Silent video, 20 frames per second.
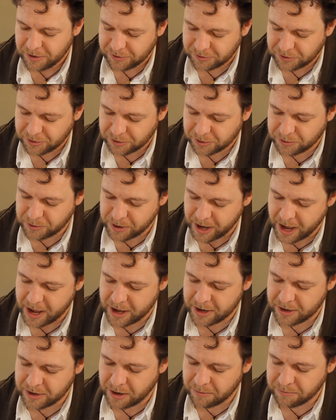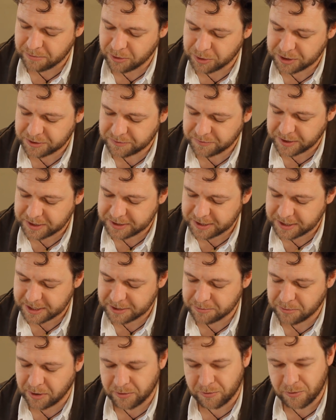to create a number which fits
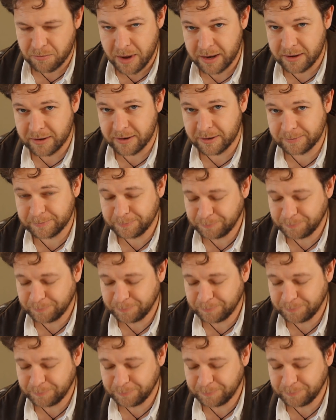into my remainder.